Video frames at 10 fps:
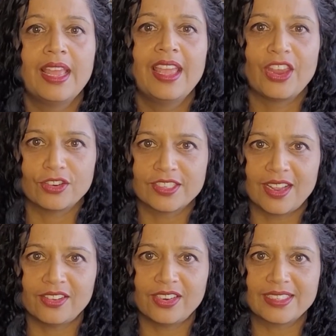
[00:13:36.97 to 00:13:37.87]
Here's
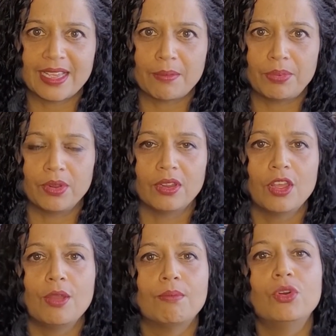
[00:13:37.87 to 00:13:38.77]
another example.
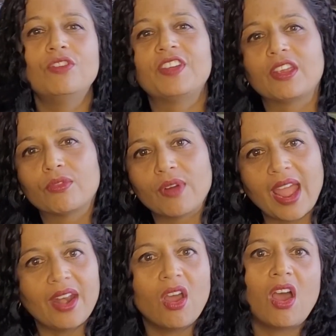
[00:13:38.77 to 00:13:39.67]
Moving
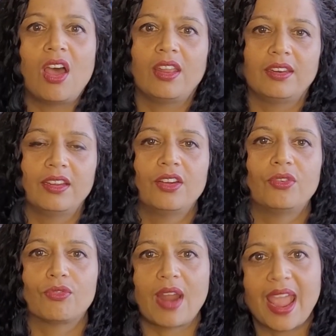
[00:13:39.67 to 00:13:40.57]
right on,
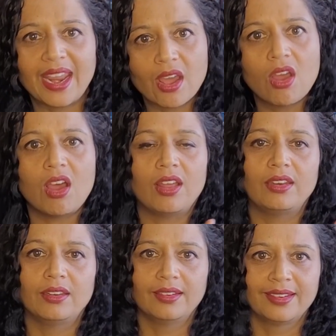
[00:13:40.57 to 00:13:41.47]
right
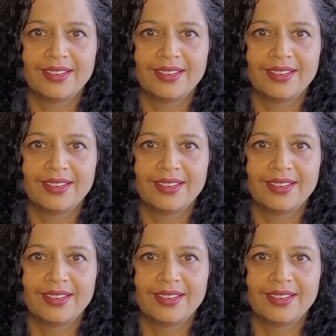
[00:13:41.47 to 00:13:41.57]
on.